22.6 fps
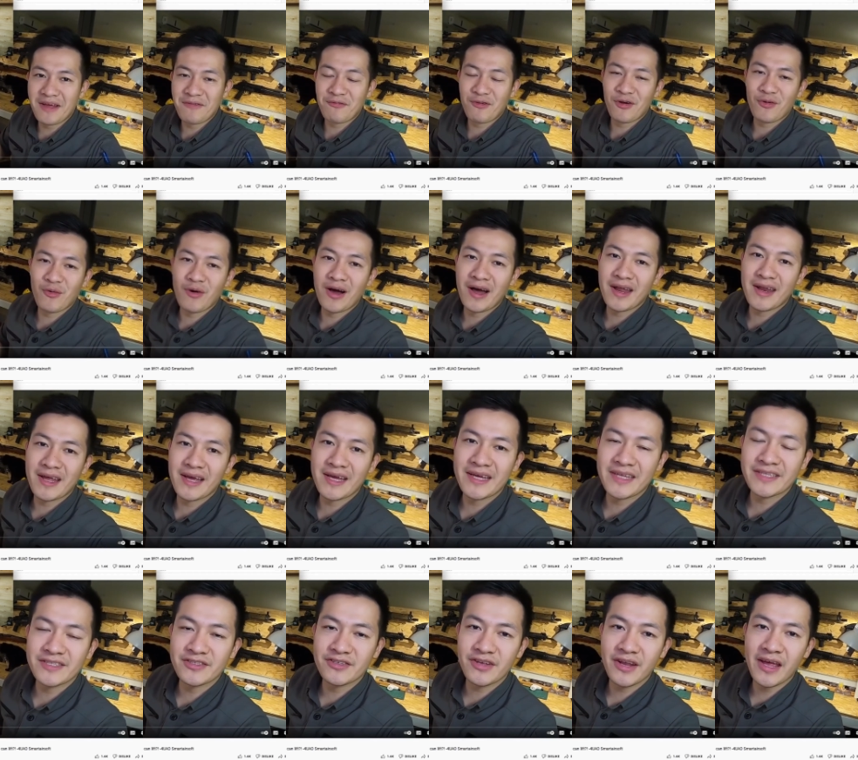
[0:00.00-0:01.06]
it, it's
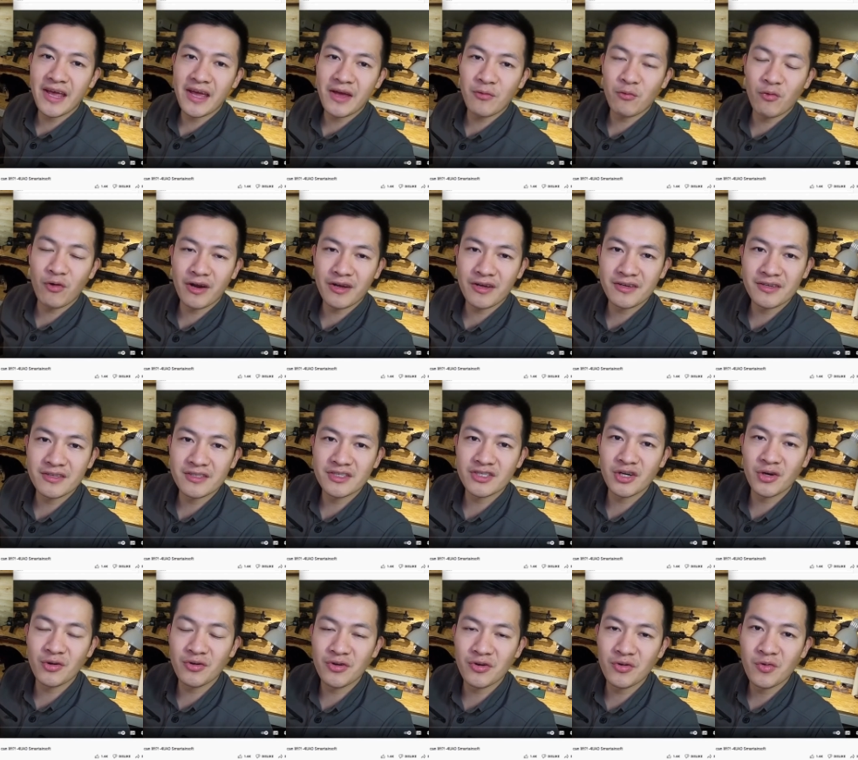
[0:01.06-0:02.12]
one piece of
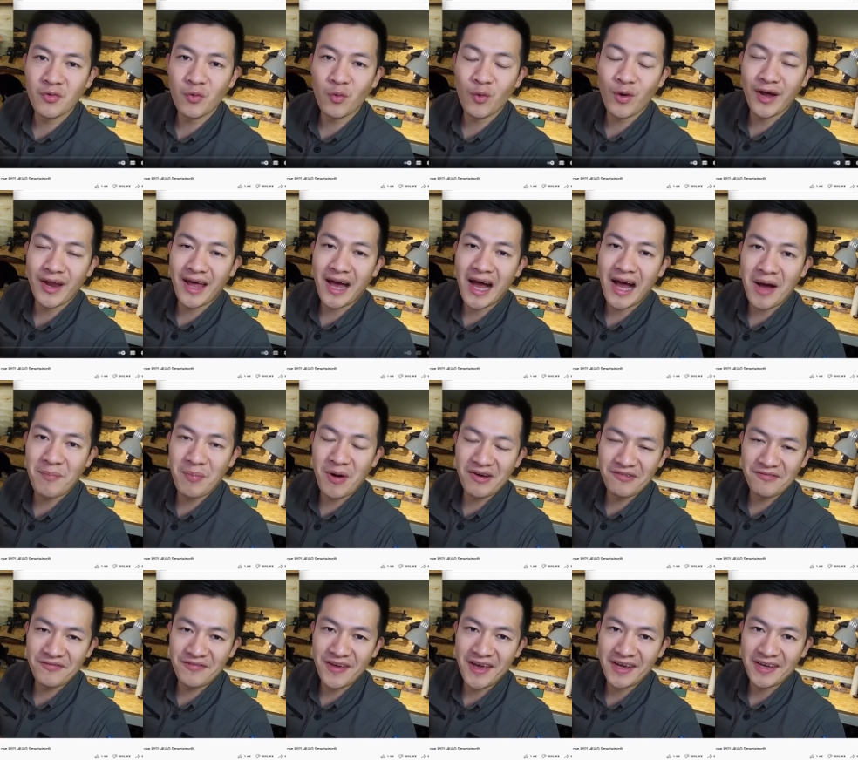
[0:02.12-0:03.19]
positivity in a
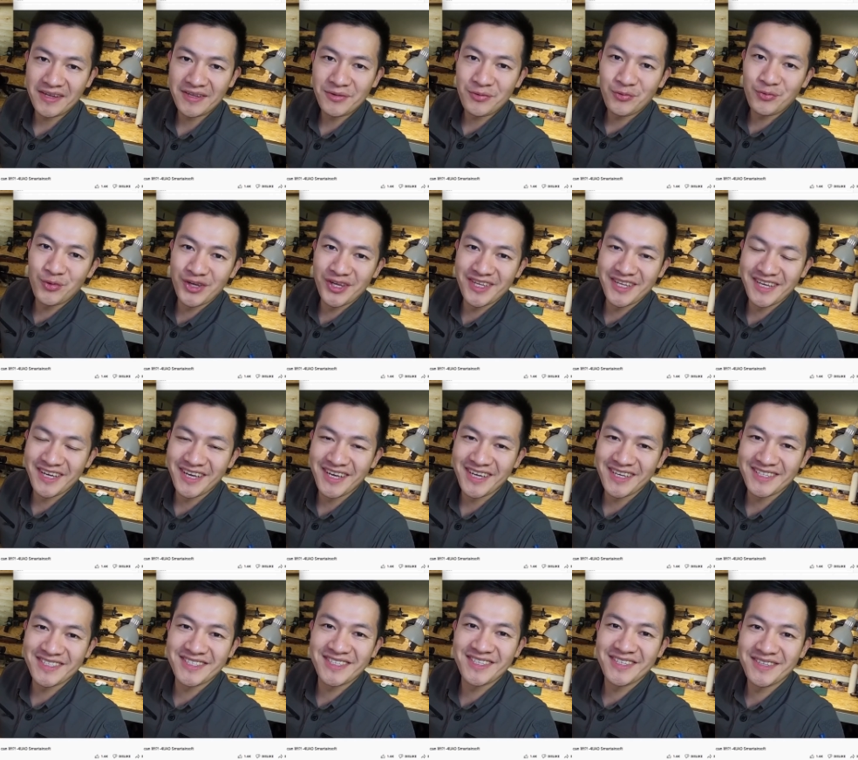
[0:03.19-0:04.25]
human body
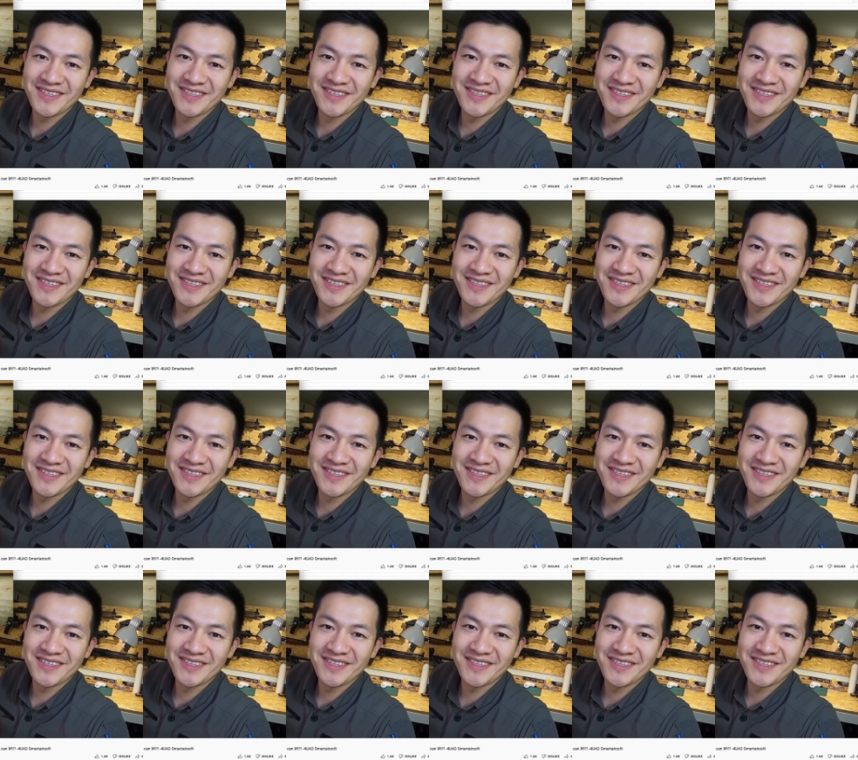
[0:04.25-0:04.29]
and